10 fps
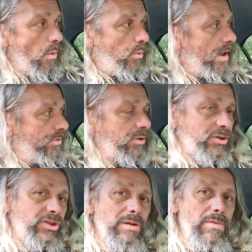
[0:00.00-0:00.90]
with
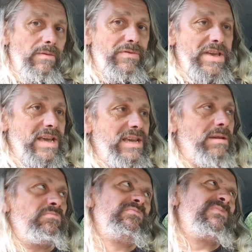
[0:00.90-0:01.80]
some of
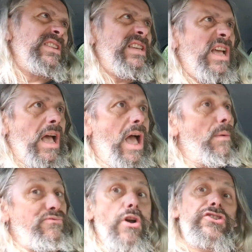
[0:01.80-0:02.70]
the
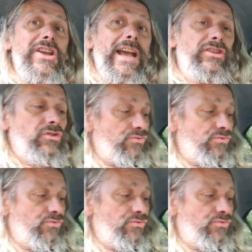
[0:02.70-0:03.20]
project